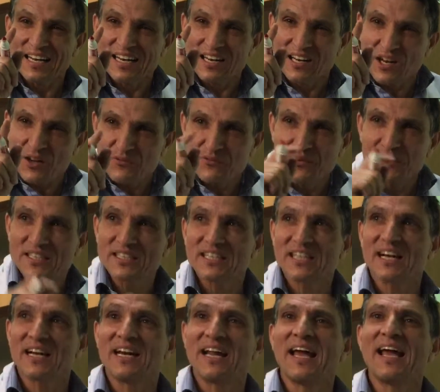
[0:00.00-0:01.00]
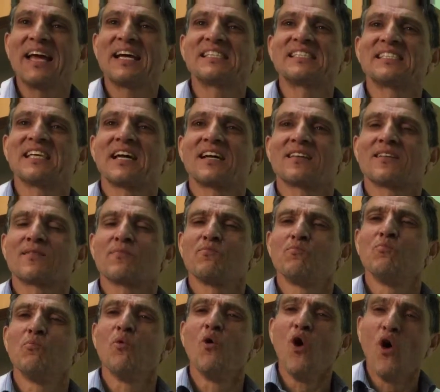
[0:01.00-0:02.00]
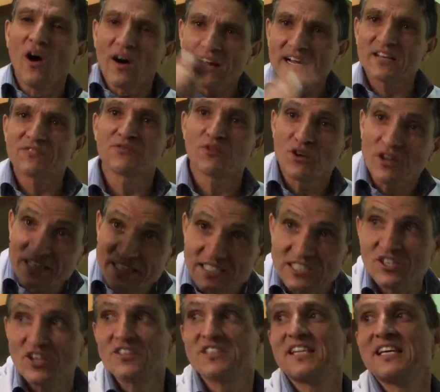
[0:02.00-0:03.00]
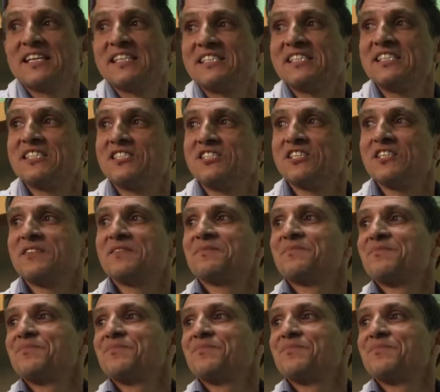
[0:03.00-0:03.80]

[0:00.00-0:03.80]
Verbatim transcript: left ventricle exert more influence on the ECG.